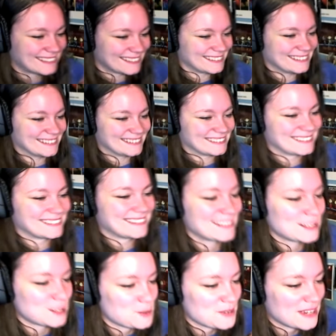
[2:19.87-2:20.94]
got this,
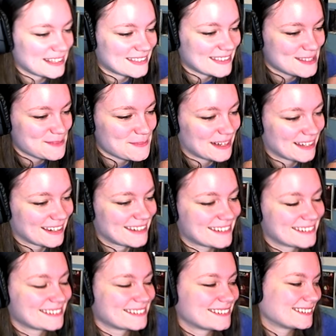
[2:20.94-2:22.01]
Molly. You got uh, this, Molly.
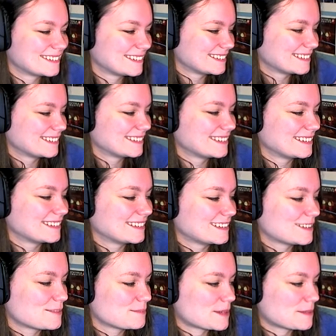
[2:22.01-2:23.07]
Uh,
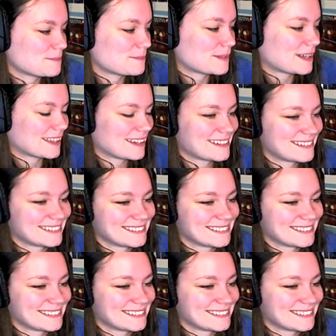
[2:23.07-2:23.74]
Molly. Oh, sorry, Molly.